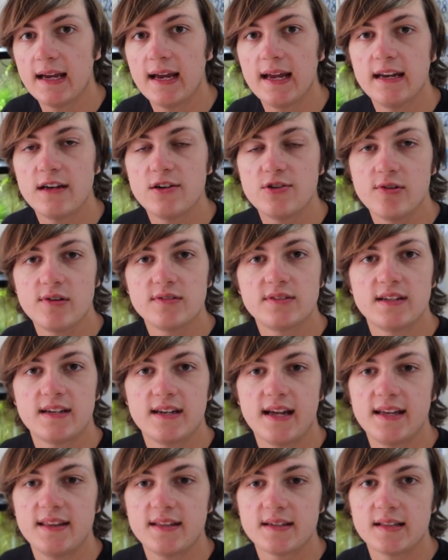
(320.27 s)
and in
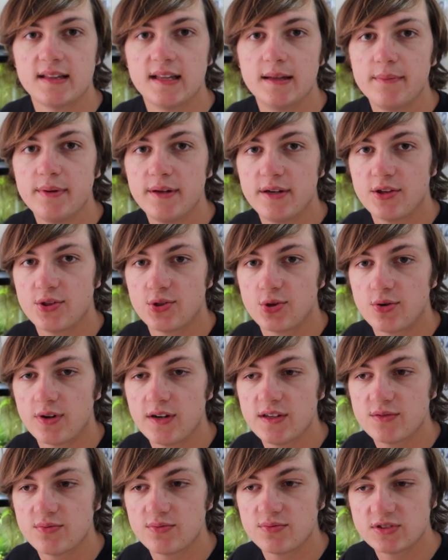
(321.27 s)
2009 the Colombian
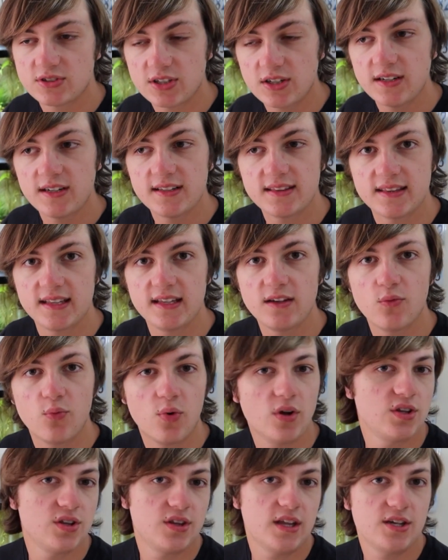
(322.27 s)
authorities started to think
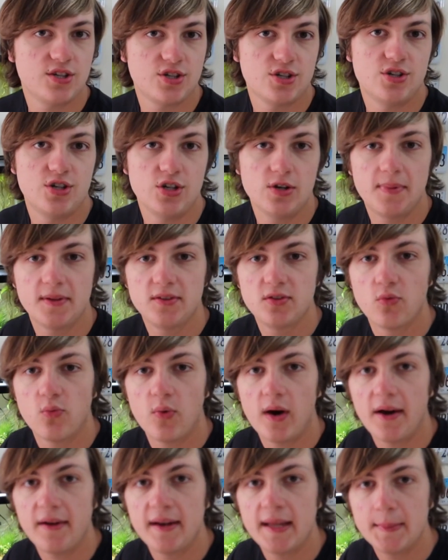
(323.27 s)
what they should do about the
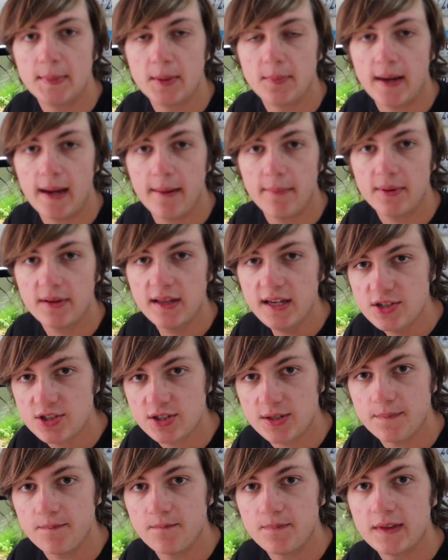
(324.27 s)
wild hippo
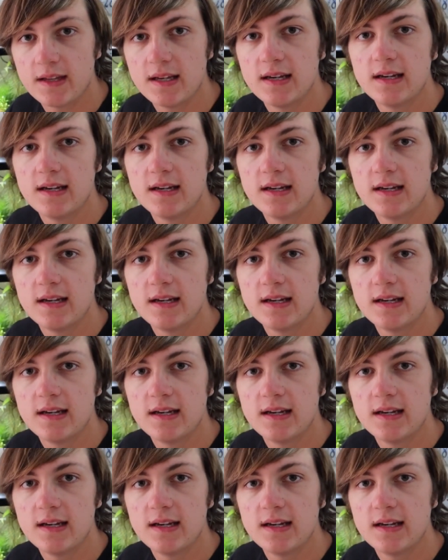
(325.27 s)
population.